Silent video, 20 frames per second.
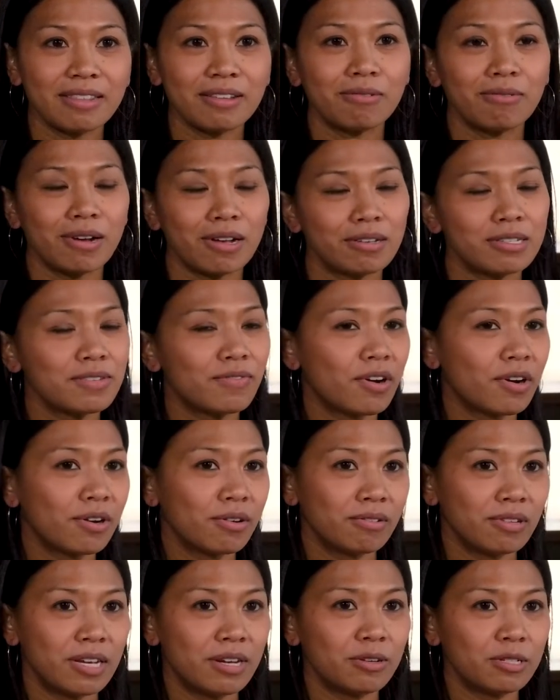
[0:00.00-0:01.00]
the Wells
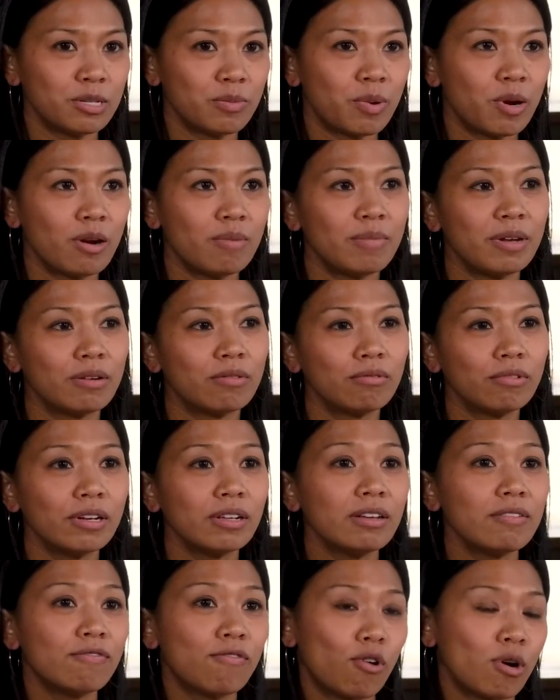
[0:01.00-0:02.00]
Fargo Legal Department
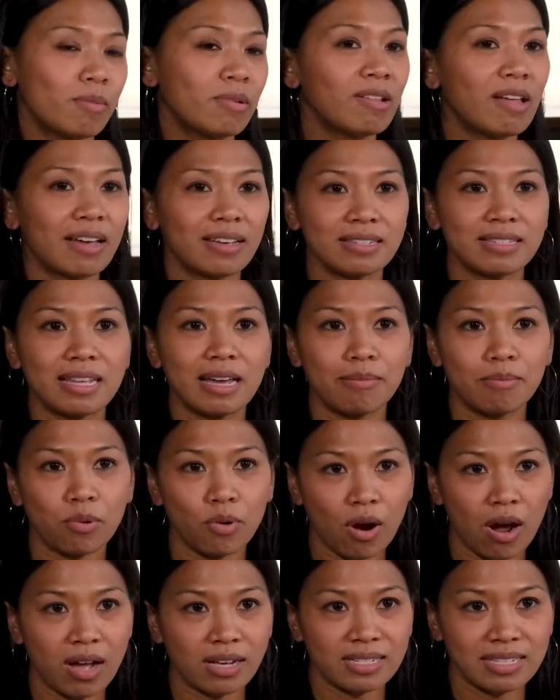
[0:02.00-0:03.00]
really formalized that
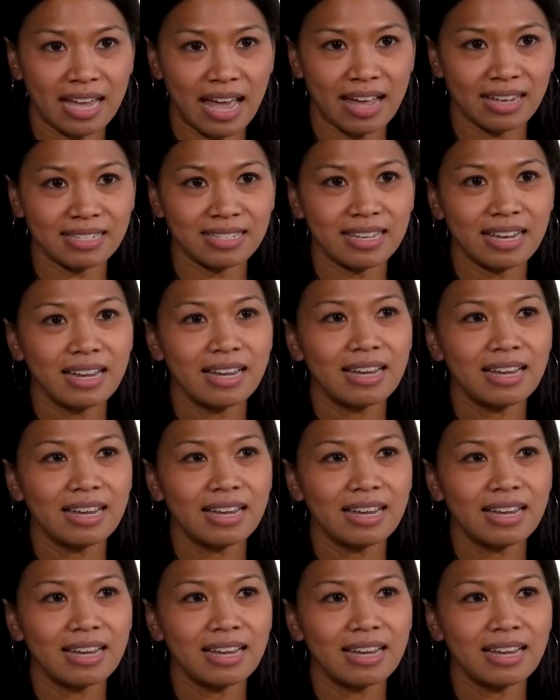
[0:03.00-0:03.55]
process.